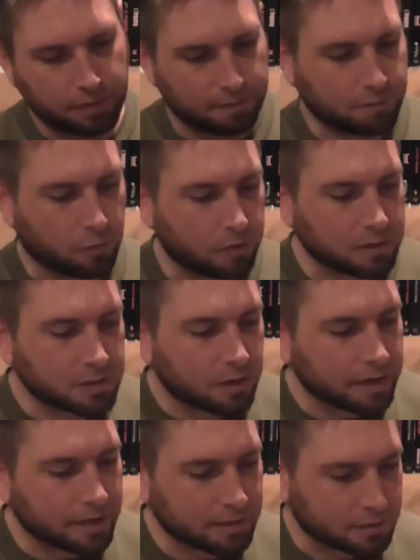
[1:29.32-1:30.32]
Of course,
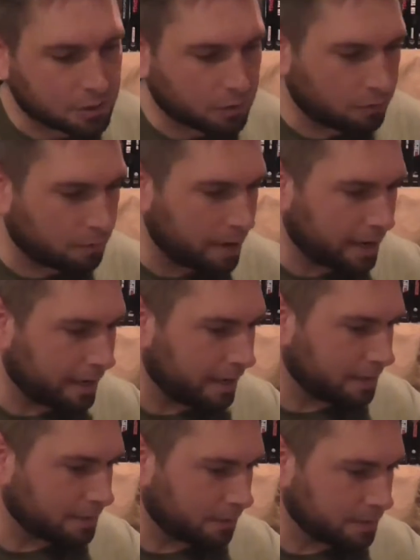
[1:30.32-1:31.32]
trying to get the controller back
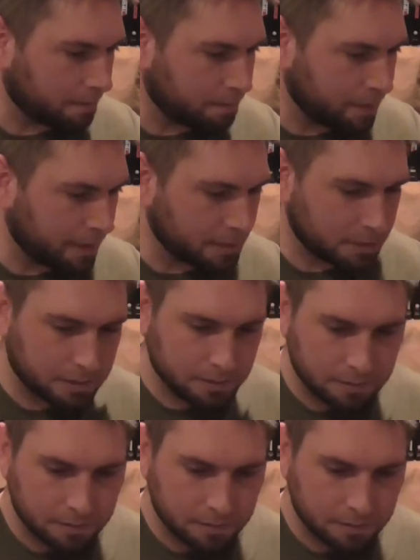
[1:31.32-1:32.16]
in is always a bitch.